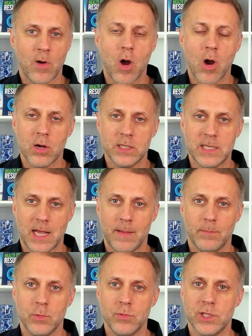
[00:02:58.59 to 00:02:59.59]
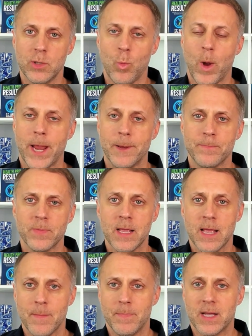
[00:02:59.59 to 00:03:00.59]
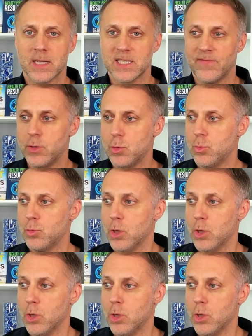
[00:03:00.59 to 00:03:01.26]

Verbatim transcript: a hard time losing weight. Because if you